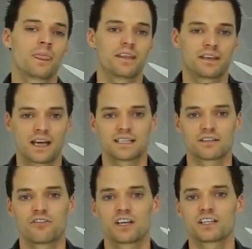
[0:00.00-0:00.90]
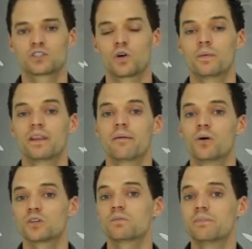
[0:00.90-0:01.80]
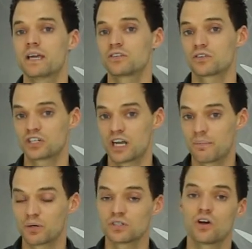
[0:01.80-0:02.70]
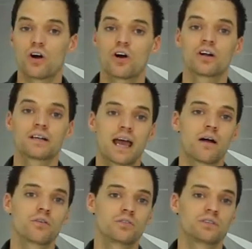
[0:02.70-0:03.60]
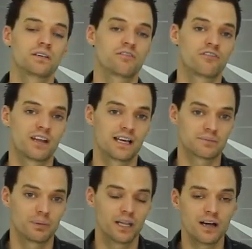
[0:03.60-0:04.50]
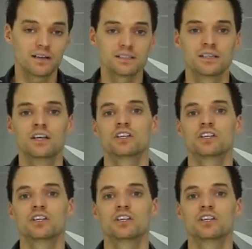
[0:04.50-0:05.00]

The guys at FinS told me that most major shapers are now using FinS plugs.